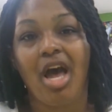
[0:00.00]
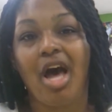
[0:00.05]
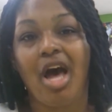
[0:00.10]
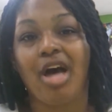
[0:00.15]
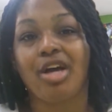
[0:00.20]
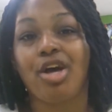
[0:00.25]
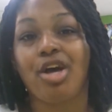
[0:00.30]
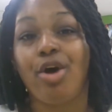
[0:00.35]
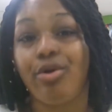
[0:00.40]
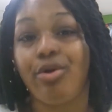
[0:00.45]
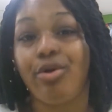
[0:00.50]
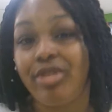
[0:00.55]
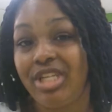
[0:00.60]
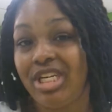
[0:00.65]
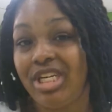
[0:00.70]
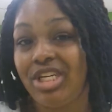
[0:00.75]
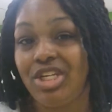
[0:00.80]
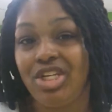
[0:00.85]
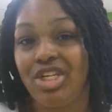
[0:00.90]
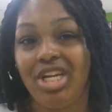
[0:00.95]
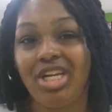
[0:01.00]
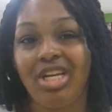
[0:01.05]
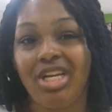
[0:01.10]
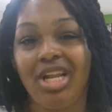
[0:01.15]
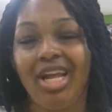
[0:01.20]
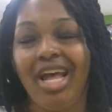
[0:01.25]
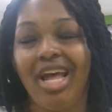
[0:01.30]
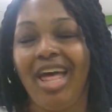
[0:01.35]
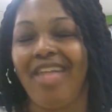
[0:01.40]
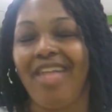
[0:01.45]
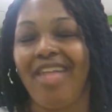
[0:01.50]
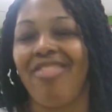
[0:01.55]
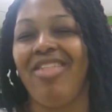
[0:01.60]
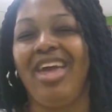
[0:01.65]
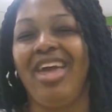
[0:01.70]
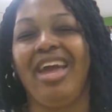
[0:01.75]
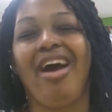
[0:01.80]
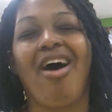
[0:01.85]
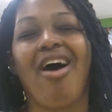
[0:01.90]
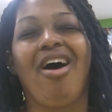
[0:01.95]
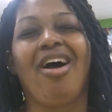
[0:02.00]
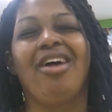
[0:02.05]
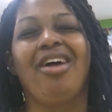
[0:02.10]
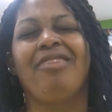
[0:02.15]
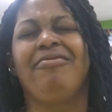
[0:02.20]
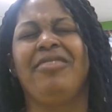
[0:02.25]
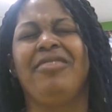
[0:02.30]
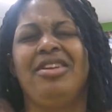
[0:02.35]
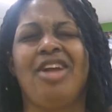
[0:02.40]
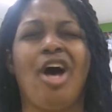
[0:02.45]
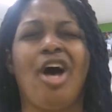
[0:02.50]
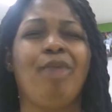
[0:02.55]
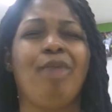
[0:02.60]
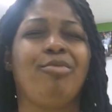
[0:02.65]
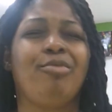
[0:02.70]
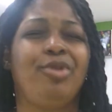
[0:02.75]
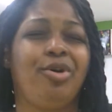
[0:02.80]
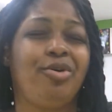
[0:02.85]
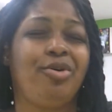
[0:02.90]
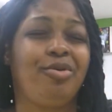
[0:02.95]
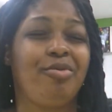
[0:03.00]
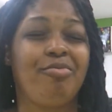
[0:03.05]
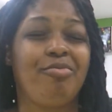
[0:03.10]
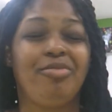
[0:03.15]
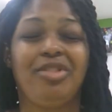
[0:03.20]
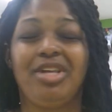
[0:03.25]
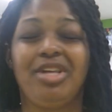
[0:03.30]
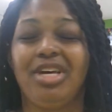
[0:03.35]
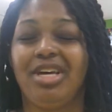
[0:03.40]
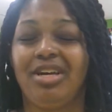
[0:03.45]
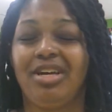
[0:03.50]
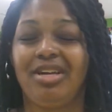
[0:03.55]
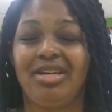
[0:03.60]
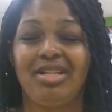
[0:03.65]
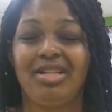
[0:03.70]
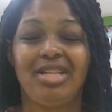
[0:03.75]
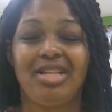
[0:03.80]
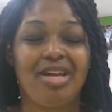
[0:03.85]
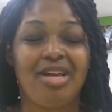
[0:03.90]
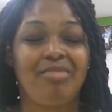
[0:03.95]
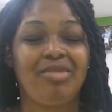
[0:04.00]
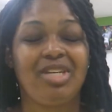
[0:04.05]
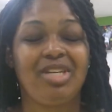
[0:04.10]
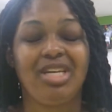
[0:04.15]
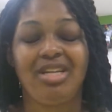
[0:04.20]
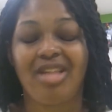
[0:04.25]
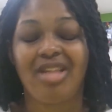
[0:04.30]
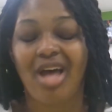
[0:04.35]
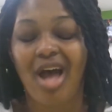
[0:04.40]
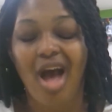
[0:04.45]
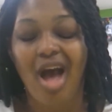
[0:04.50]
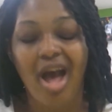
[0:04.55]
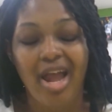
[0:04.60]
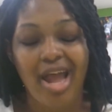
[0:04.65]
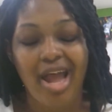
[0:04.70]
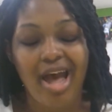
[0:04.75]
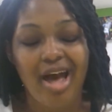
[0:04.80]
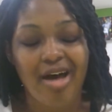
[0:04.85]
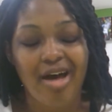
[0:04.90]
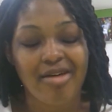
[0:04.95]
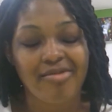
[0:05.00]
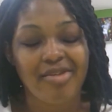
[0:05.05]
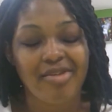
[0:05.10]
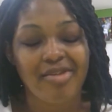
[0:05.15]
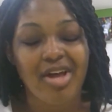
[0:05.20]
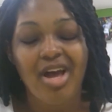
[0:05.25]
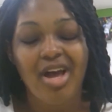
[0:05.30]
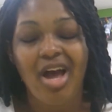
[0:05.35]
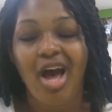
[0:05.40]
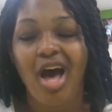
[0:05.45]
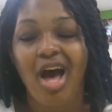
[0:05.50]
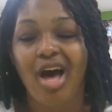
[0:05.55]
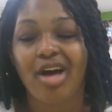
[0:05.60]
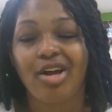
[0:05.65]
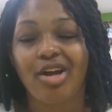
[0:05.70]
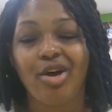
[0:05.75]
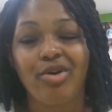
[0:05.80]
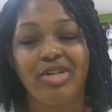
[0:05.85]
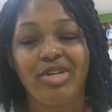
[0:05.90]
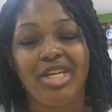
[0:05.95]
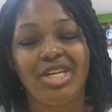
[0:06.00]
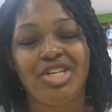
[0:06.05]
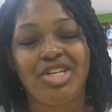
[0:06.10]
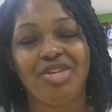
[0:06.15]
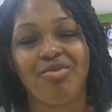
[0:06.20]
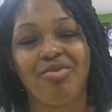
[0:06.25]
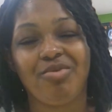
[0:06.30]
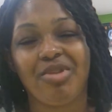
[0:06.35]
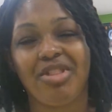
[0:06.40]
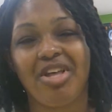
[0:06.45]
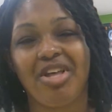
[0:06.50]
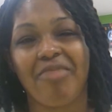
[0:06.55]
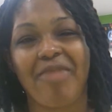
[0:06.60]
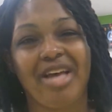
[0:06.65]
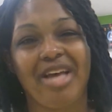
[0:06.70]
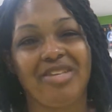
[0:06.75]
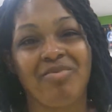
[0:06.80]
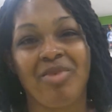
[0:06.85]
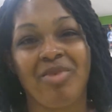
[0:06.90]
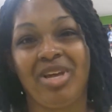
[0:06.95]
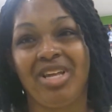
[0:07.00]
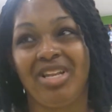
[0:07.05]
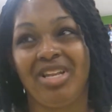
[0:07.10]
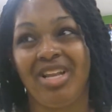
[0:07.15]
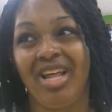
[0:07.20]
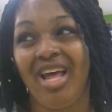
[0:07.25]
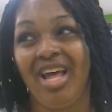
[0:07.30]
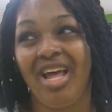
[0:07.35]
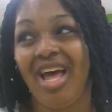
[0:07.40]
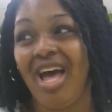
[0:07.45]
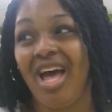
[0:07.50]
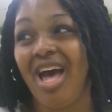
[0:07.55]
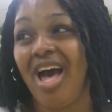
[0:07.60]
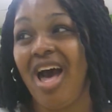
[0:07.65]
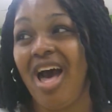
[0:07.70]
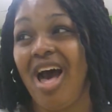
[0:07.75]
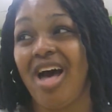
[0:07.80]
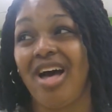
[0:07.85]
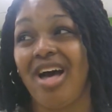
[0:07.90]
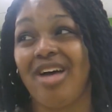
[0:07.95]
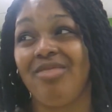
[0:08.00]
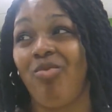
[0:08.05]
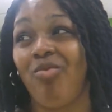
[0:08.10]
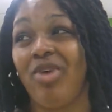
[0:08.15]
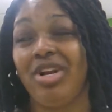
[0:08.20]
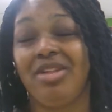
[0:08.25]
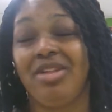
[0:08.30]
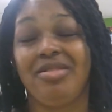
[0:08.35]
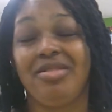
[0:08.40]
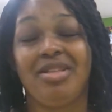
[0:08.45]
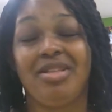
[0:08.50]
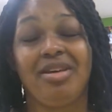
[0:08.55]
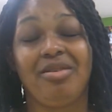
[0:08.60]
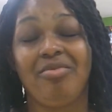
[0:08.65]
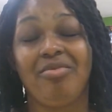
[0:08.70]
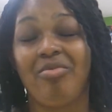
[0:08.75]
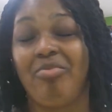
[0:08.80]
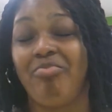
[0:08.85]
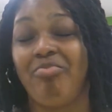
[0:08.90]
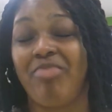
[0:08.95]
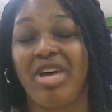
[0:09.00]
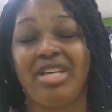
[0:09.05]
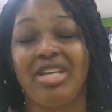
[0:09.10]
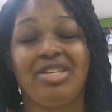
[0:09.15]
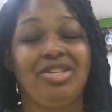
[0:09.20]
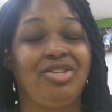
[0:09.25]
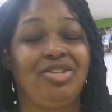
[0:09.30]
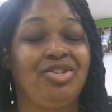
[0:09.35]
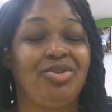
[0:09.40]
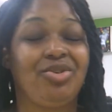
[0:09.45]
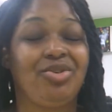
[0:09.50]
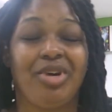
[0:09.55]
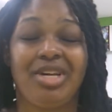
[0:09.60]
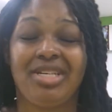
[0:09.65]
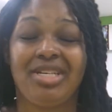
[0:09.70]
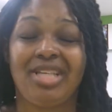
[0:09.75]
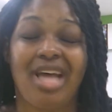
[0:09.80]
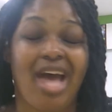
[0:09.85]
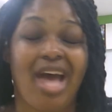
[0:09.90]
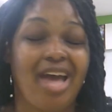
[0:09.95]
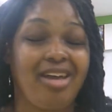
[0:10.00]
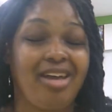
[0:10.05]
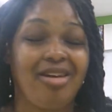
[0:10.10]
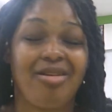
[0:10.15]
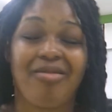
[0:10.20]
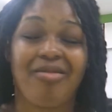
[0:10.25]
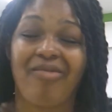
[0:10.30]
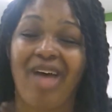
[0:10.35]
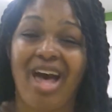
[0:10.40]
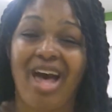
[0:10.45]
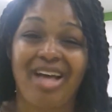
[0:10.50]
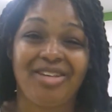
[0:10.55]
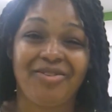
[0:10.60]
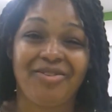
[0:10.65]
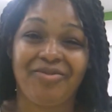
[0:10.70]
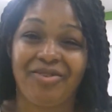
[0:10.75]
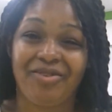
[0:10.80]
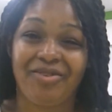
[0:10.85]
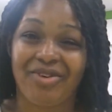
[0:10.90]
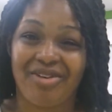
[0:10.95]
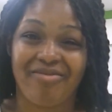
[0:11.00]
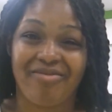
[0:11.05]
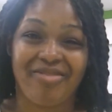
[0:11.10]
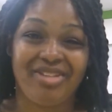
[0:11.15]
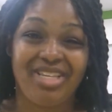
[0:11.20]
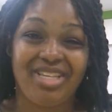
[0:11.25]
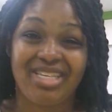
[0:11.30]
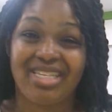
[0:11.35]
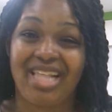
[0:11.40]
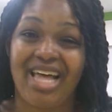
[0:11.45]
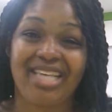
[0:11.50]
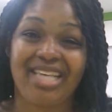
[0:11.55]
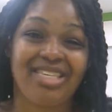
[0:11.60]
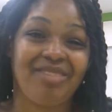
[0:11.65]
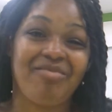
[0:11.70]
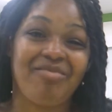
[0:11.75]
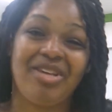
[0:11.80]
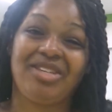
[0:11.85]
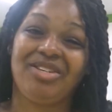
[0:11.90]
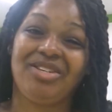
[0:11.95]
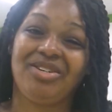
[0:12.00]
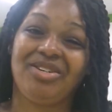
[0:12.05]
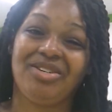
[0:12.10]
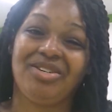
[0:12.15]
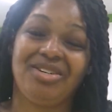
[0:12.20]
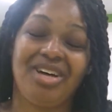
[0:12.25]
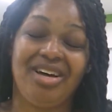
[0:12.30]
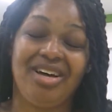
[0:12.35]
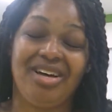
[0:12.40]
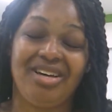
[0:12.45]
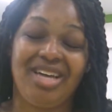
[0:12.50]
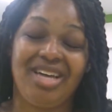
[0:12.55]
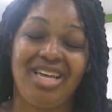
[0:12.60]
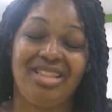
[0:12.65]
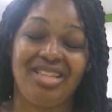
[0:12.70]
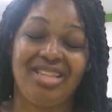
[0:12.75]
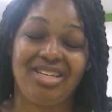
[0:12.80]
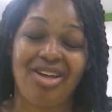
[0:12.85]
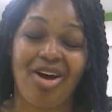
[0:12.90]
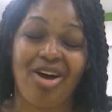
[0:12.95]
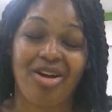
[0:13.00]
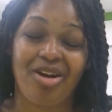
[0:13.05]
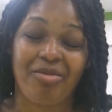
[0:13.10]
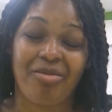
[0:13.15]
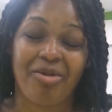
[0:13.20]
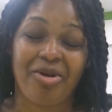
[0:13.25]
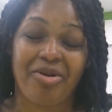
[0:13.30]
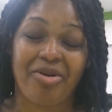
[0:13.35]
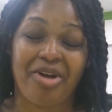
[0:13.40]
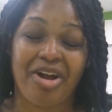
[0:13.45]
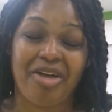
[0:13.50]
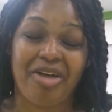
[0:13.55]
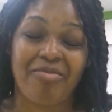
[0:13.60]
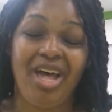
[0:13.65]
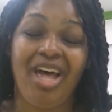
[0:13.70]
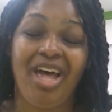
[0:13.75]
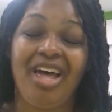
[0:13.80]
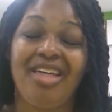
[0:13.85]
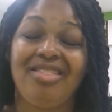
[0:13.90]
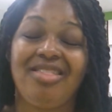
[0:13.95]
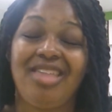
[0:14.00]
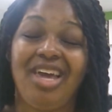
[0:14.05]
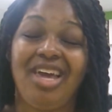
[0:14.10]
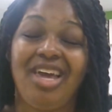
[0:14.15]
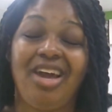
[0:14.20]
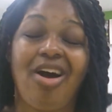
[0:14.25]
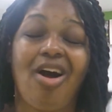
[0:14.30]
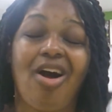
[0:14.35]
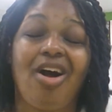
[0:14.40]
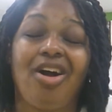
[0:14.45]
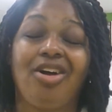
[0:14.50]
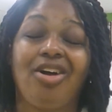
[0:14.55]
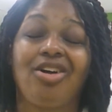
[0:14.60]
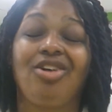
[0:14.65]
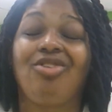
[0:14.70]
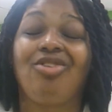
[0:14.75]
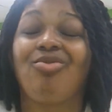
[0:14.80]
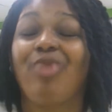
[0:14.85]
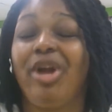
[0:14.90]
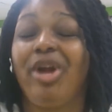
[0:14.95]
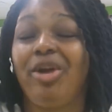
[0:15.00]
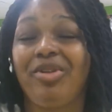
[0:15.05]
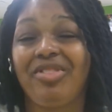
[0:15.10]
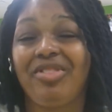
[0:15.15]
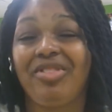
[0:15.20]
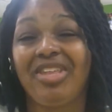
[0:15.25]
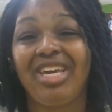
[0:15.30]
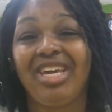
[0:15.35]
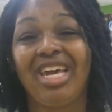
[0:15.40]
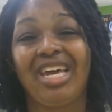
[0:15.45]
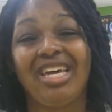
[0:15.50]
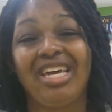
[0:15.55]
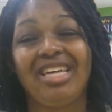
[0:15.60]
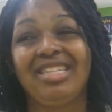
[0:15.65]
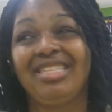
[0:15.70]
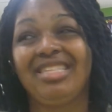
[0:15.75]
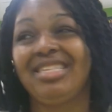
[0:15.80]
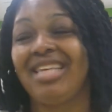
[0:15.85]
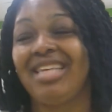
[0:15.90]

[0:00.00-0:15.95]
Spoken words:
Co-teaching, they are phenomenal. The MT that I have co-teaching with them has been one of the best joys that I could have asked for this last semester in the TaLK program. They are great with the kids.